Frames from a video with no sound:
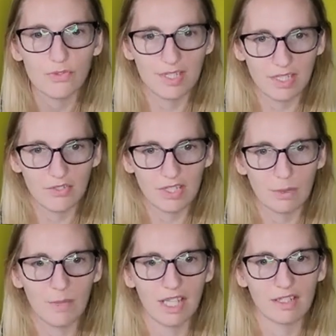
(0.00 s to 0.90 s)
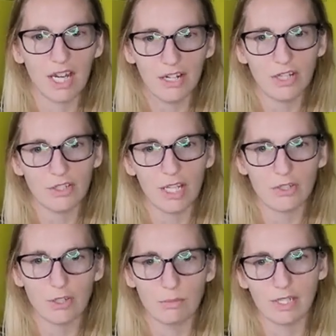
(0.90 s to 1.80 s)
Recidivism and Higher
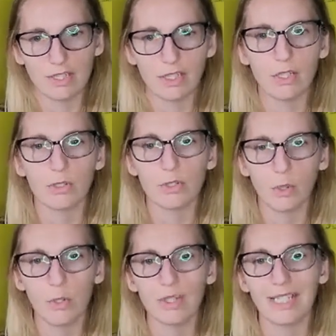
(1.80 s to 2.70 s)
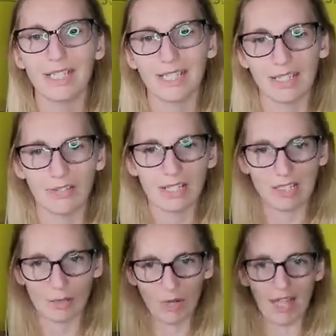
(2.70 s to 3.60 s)
Education in Prison Toward an
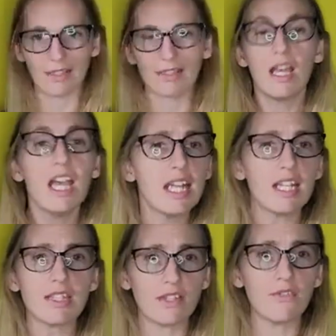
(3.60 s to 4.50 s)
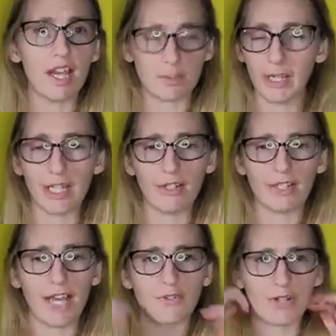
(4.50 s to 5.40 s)
Anti-Racist Praxis. It is, in fact, by Erin
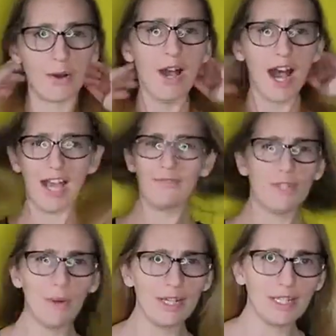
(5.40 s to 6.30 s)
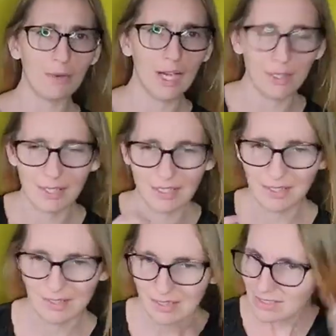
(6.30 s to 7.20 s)
Castro. I have no idea why I
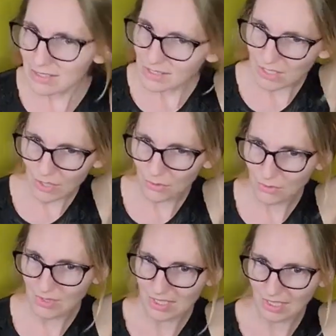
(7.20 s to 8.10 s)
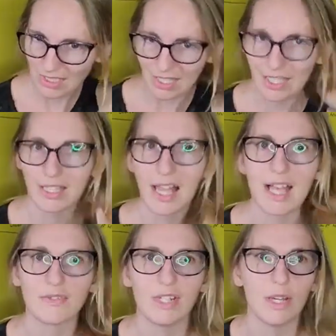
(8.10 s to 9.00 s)
was so silly in the
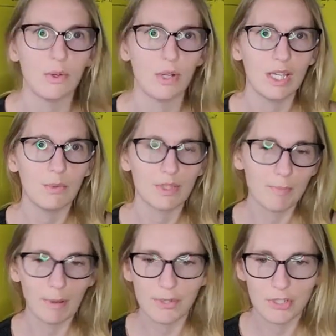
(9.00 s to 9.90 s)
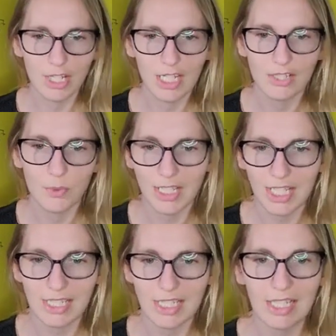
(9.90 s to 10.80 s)
last video. It was published in
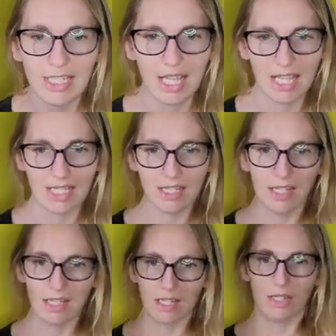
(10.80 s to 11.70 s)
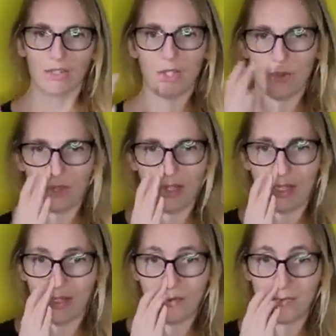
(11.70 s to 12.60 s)
2018, and so
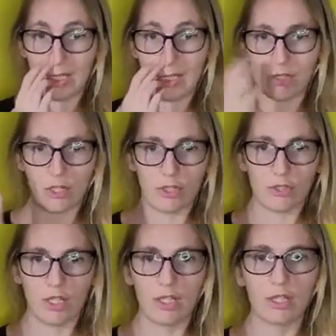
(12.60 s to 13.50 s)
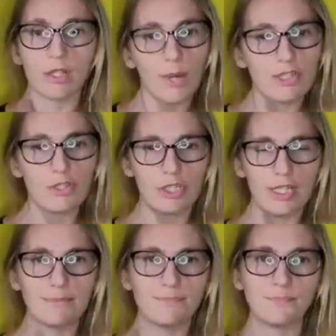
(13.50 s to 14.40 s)
the research
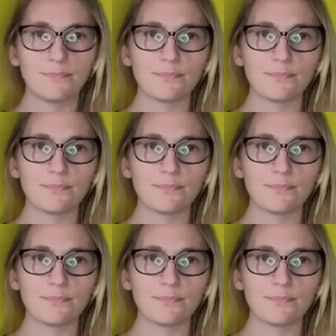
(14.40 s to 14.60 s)
question